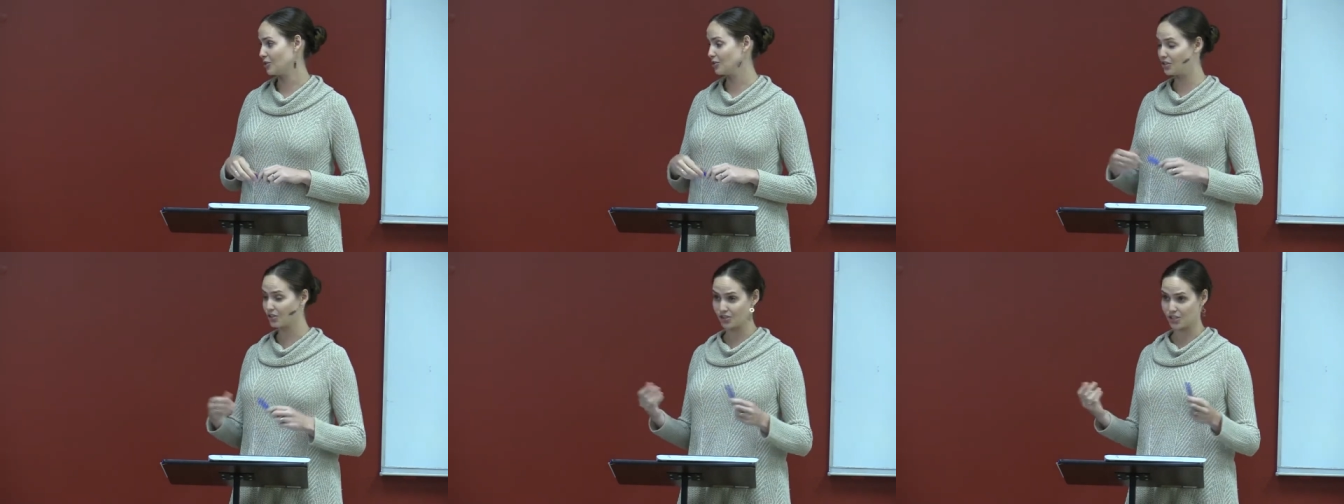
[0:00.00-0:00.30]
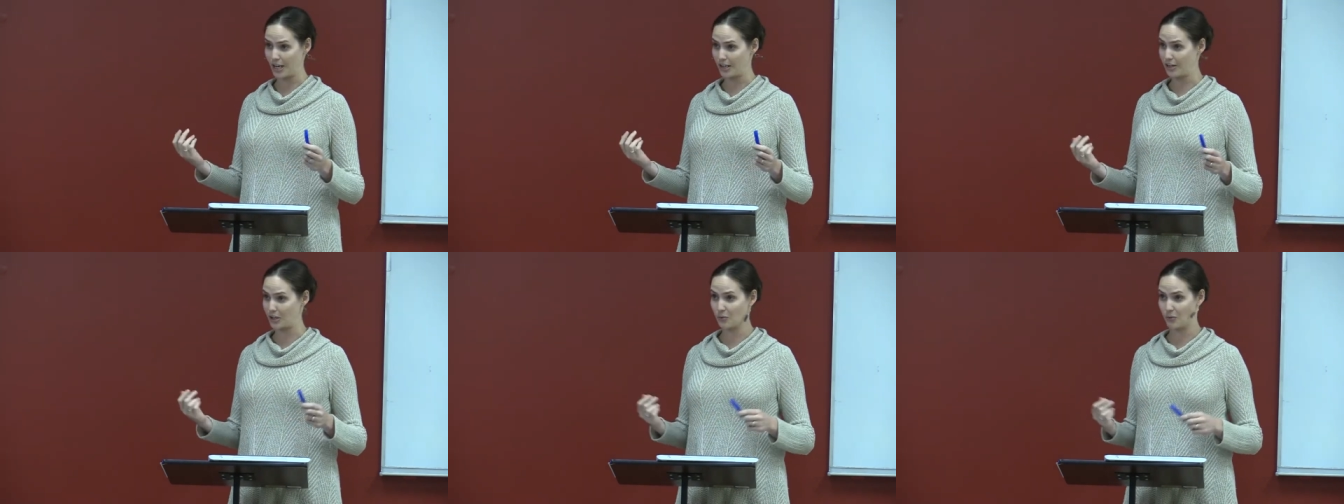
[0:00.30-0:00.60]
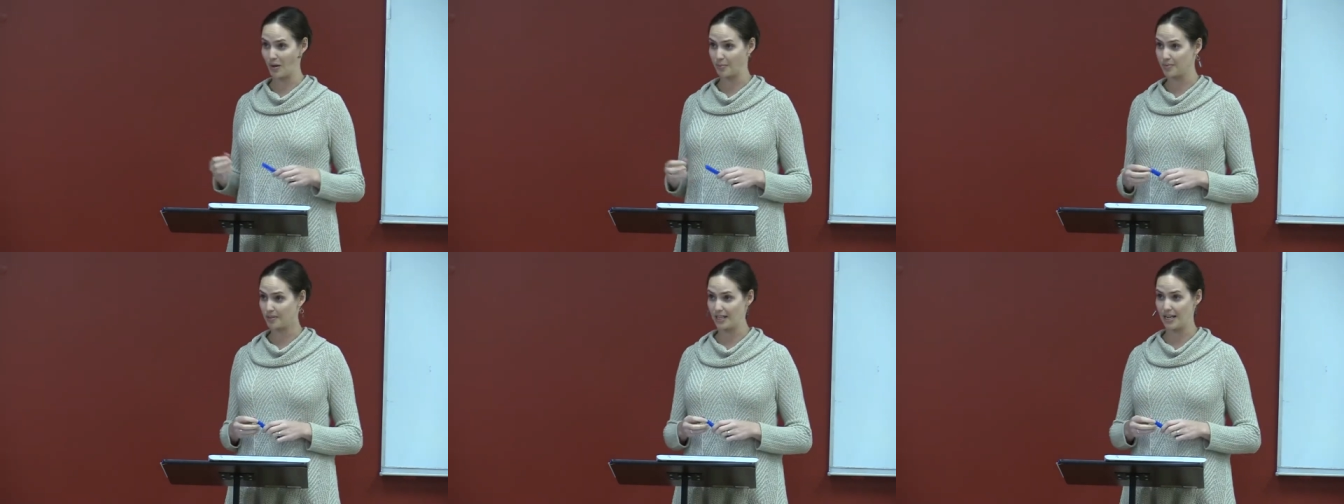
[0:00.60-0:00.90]
you just check their
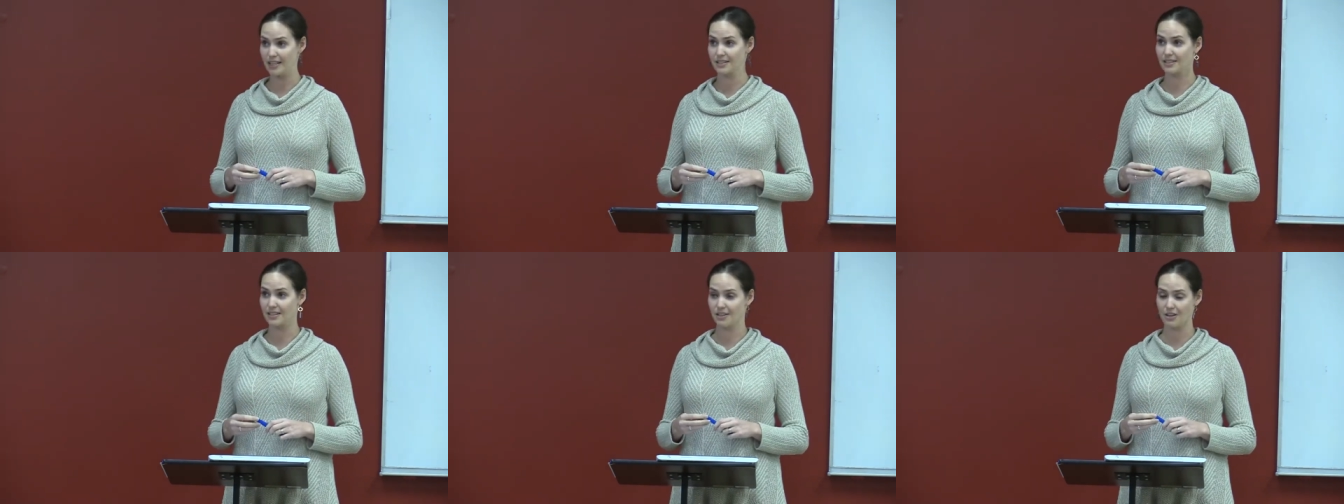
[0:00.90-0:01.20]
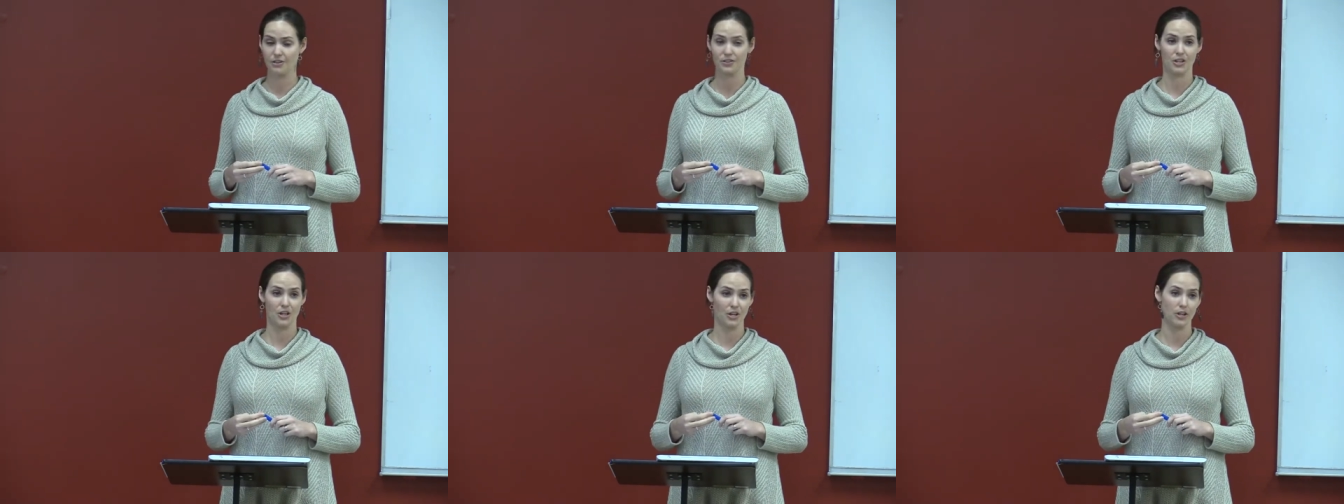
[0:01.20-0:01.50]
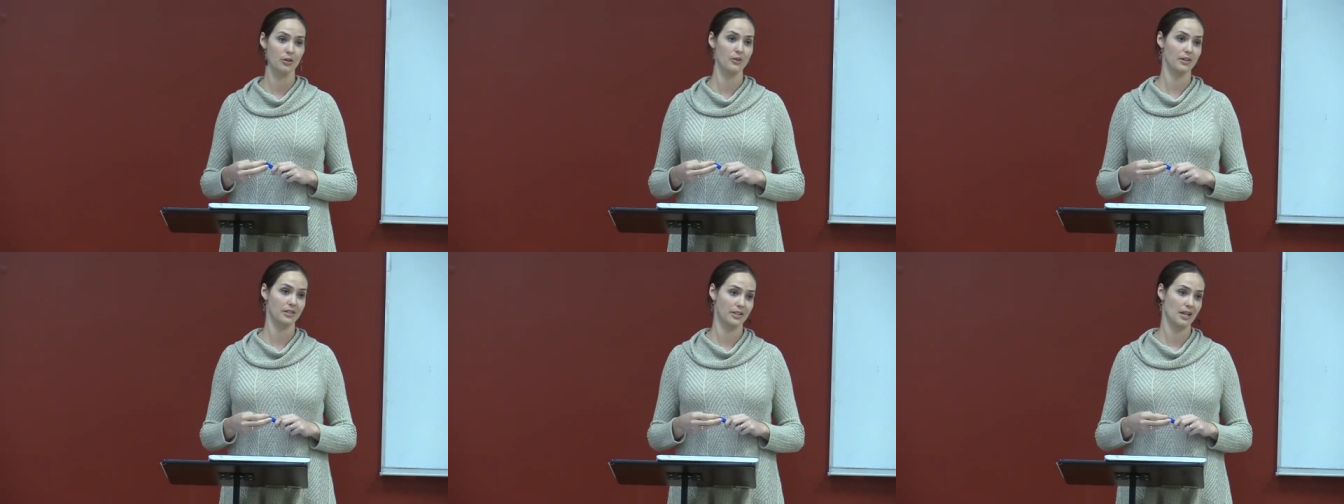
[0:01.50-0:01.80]
websites and they'll
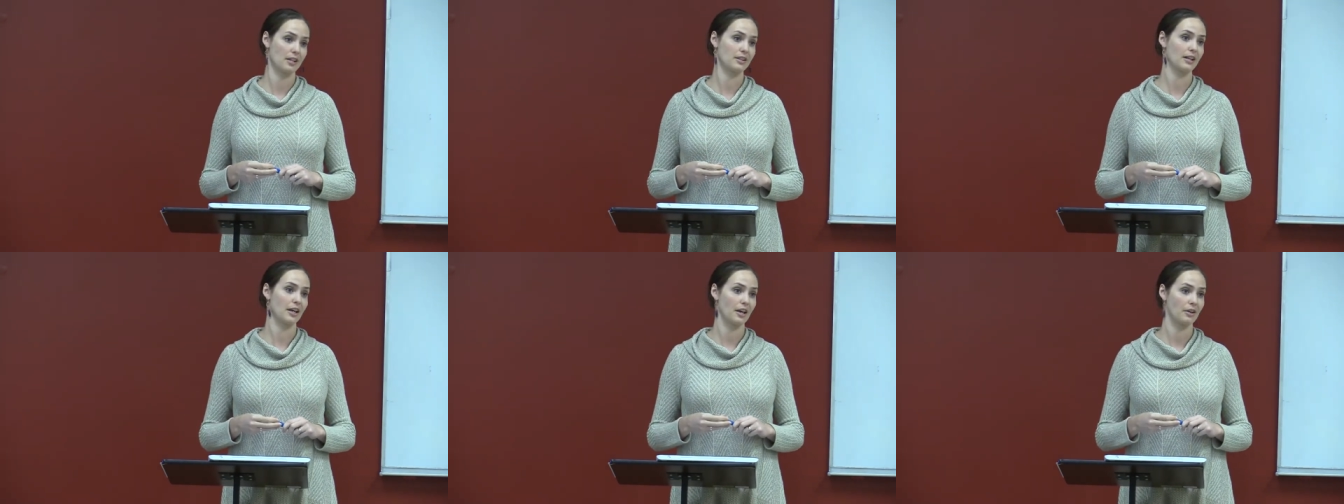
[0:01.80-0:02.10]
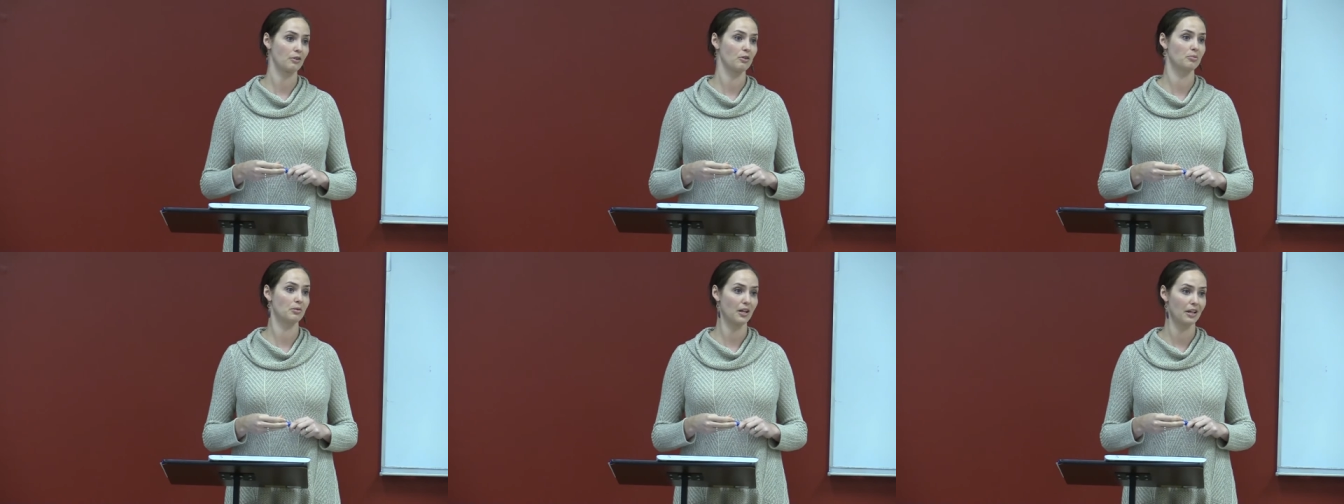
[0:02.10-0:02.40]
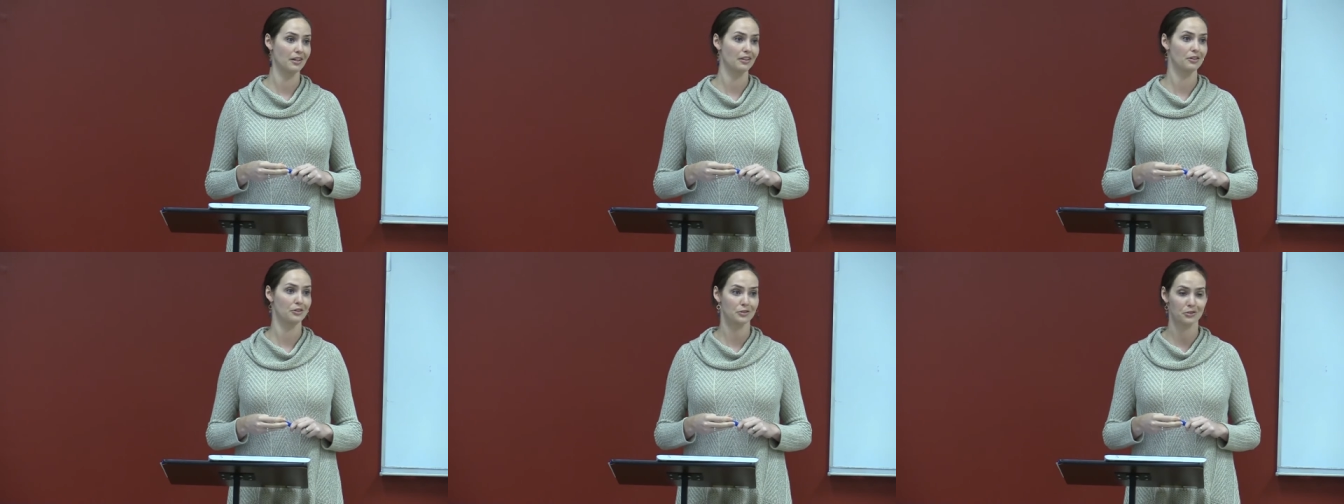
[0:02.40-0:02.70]
tell you exactly how to
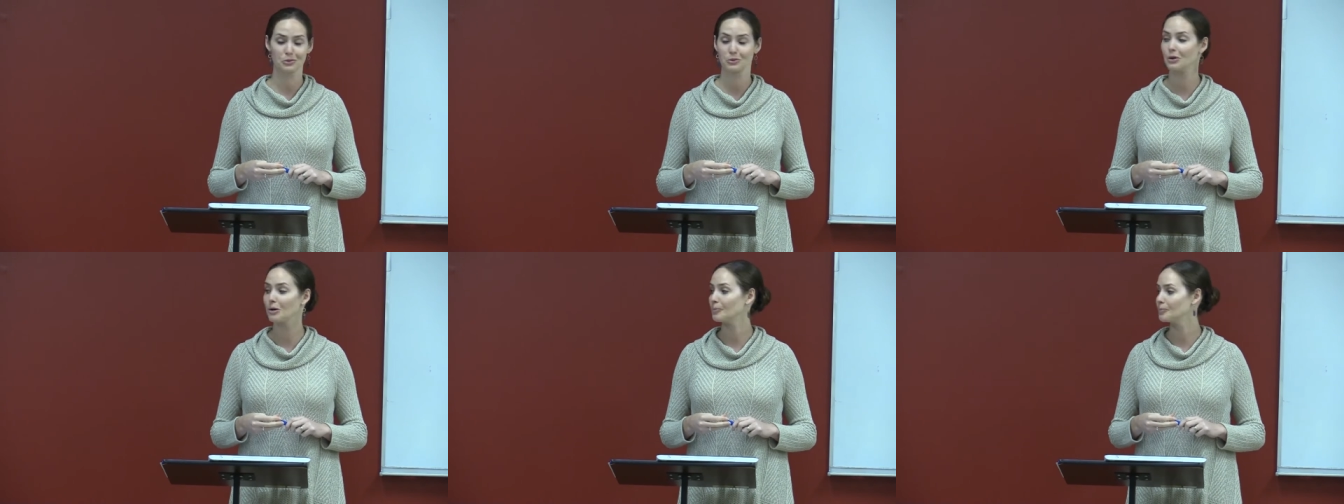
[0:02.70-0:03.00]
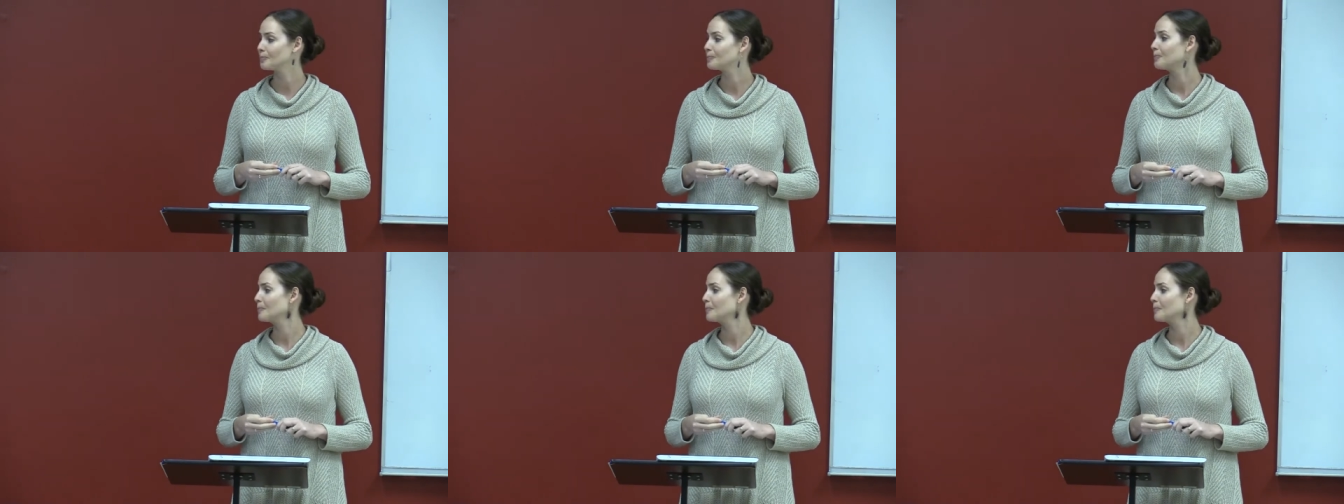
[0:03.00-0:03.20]
apply to their school.